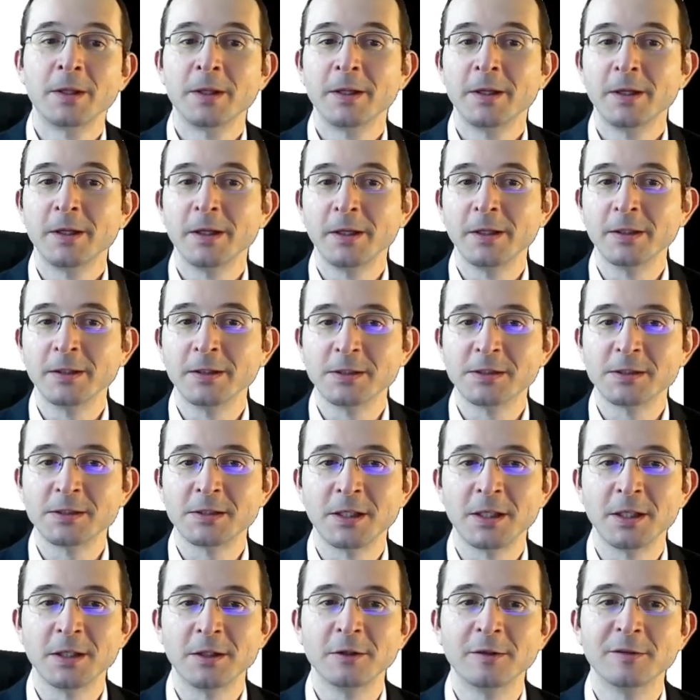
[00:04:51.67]
in the
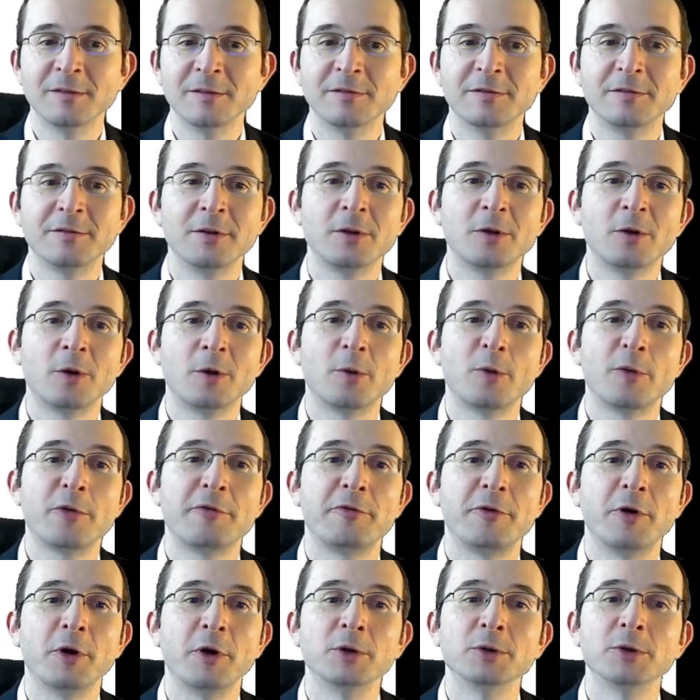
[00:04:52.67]
state of growth
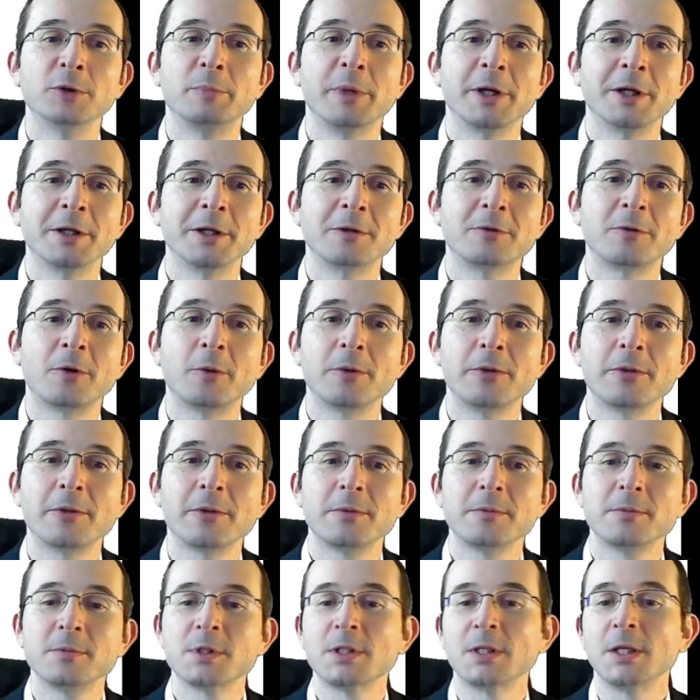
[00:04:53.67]
followed by growth,
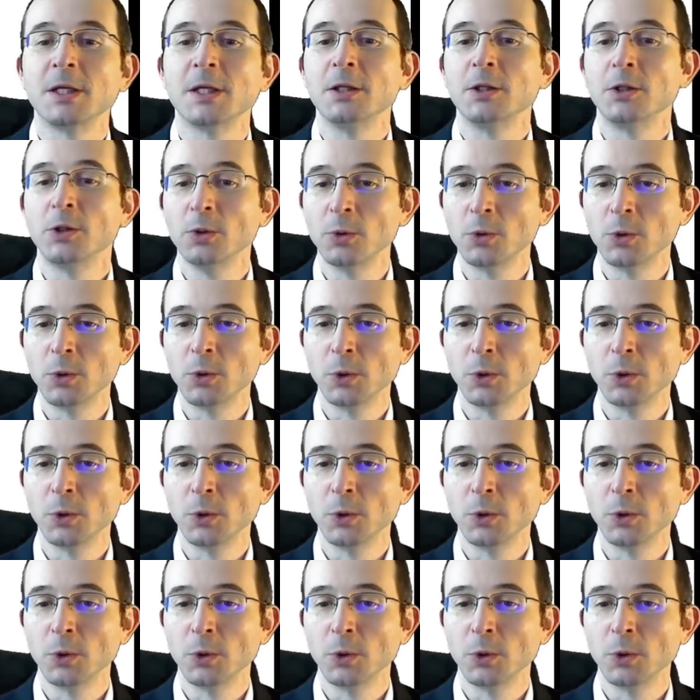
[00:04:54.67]
state UU.